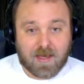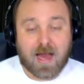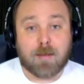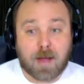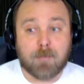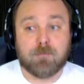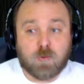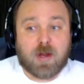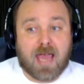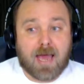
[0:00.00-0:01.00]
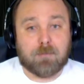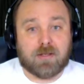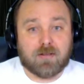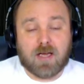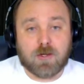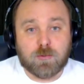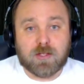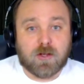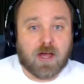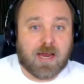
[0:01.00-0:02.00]
I'm quite happy. I know
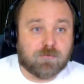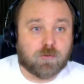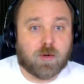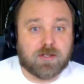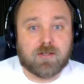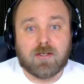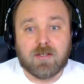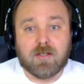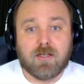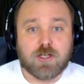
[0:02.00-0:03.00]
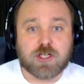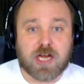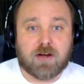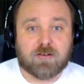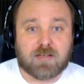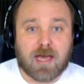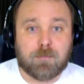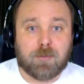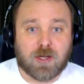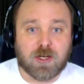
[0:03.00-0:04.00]
that not everyone shares that
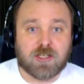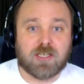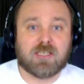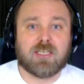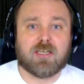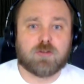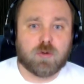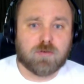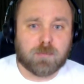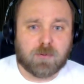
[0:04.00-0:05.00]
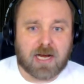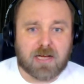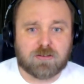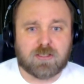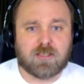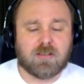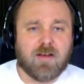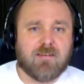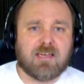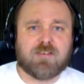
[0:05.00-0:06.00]
opinion. They think it's overpriced. They
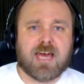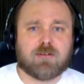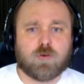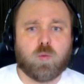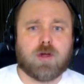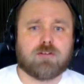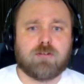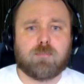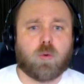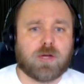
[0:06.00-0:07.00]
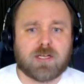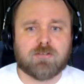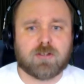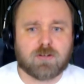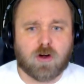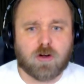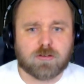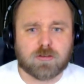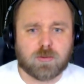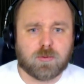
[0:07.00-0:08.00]
even ask, what is the point of this
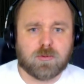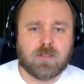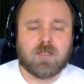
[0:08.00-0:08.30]
console?